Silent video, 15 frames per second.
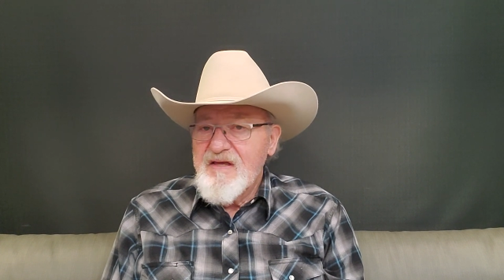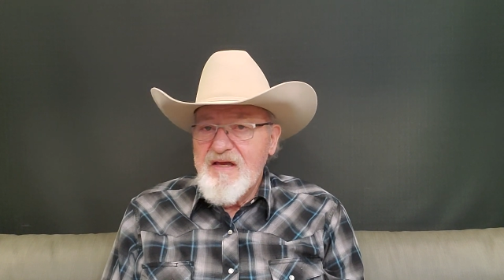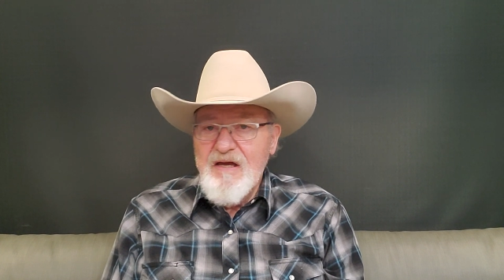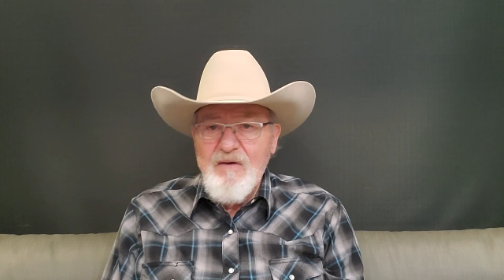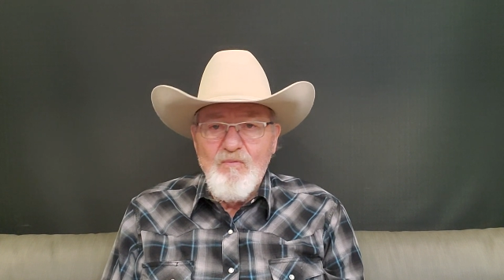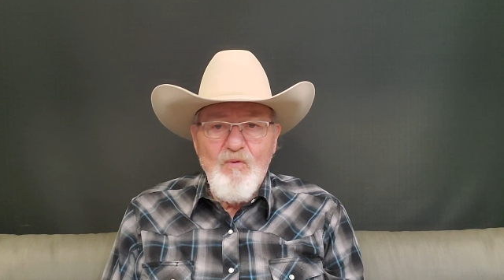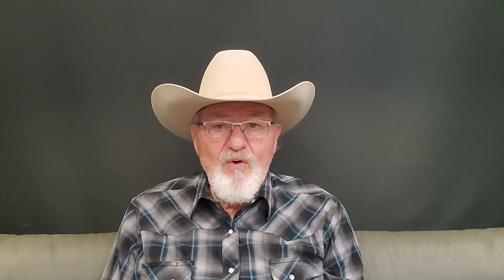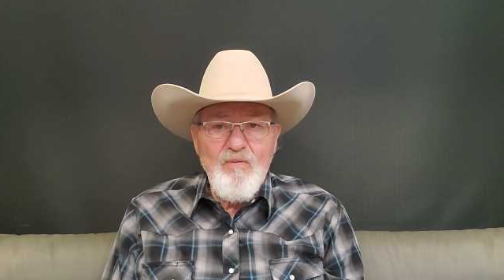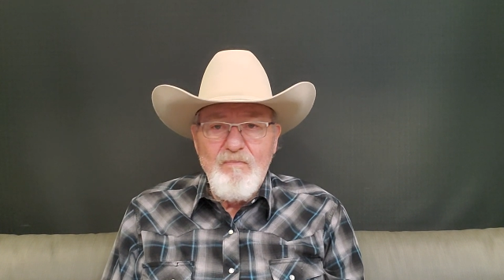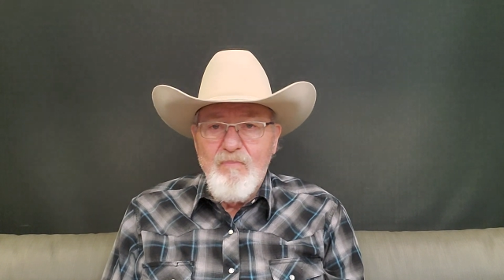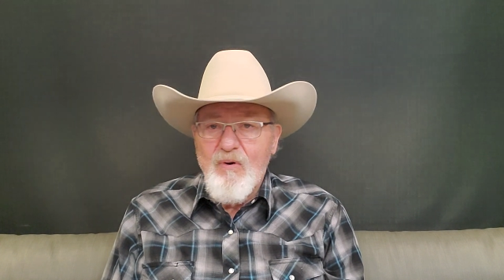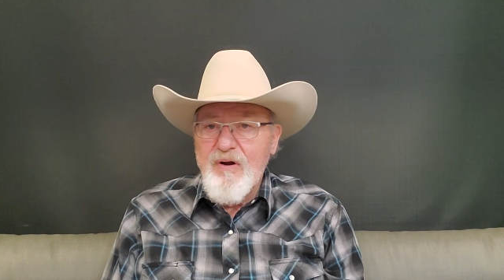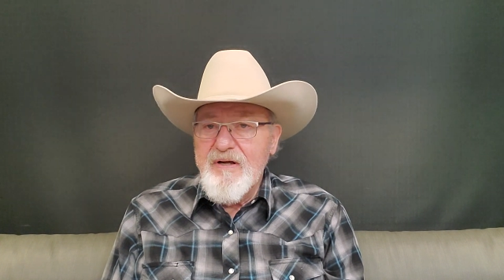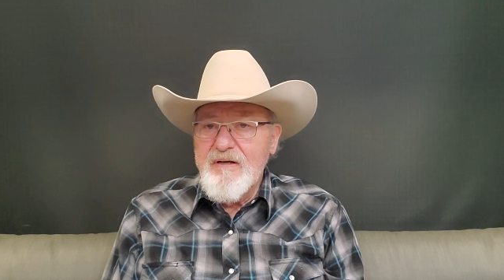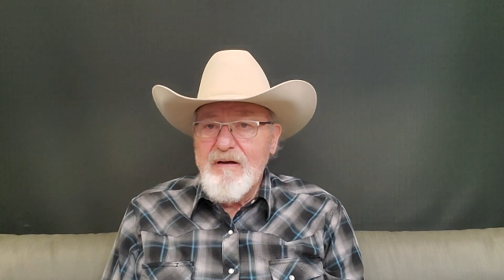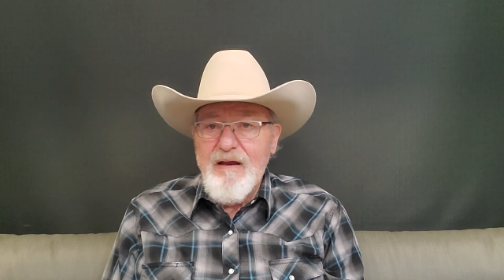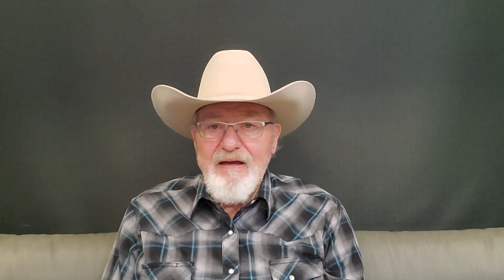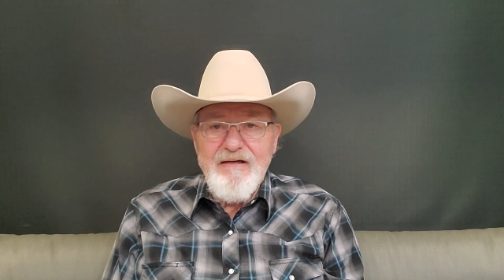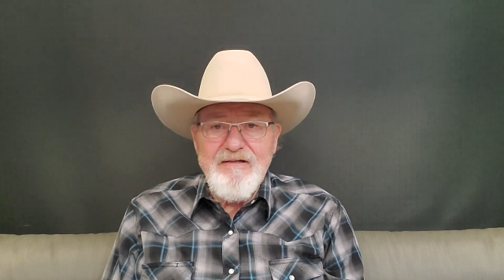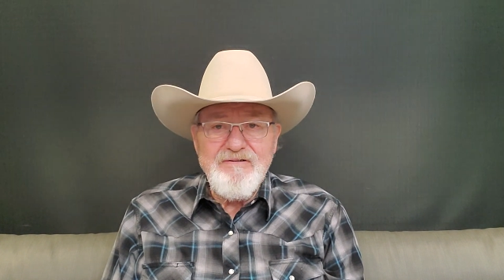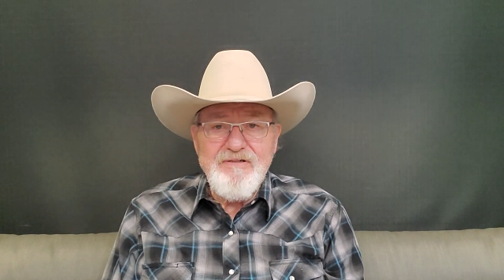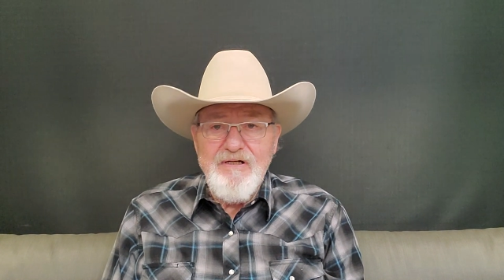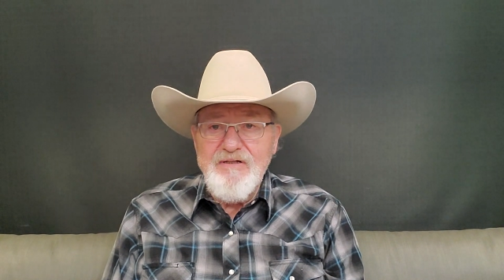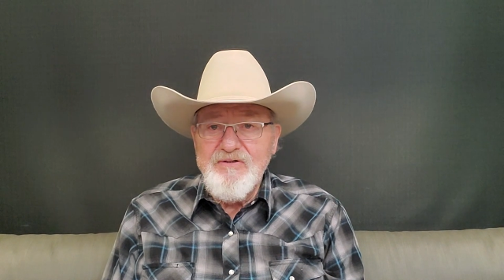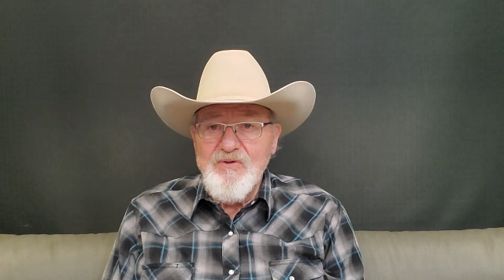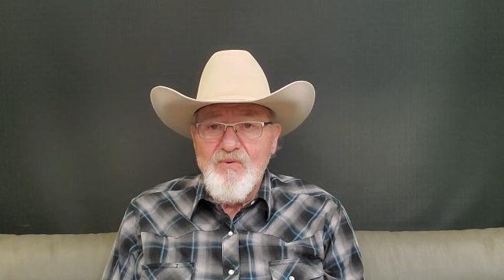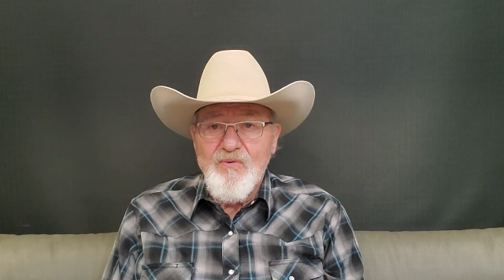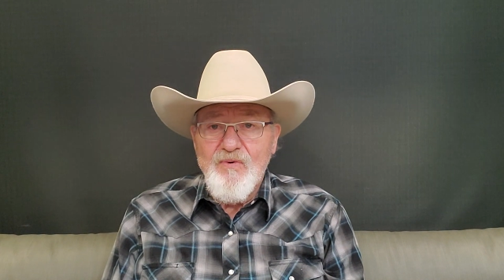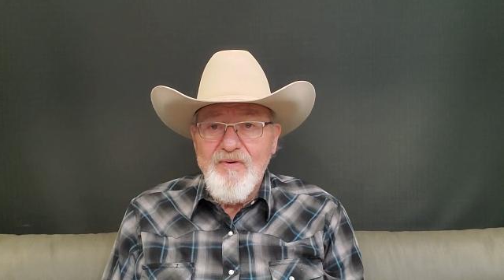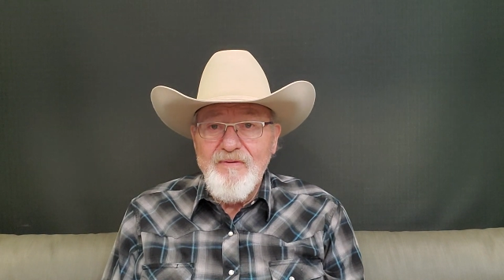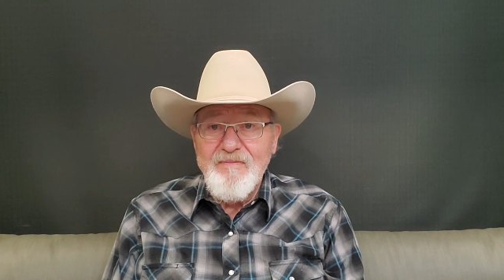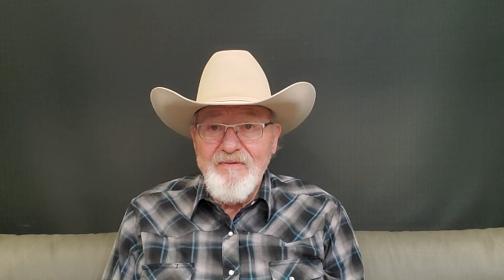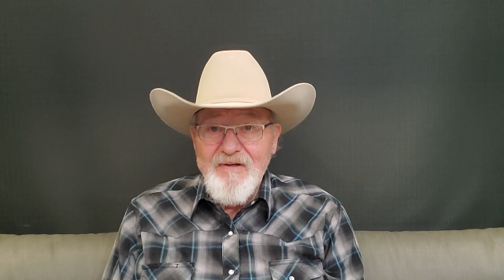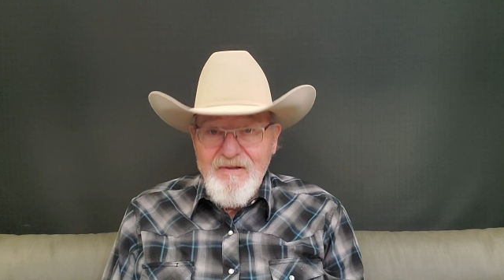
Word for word: it won't bring lasting joy,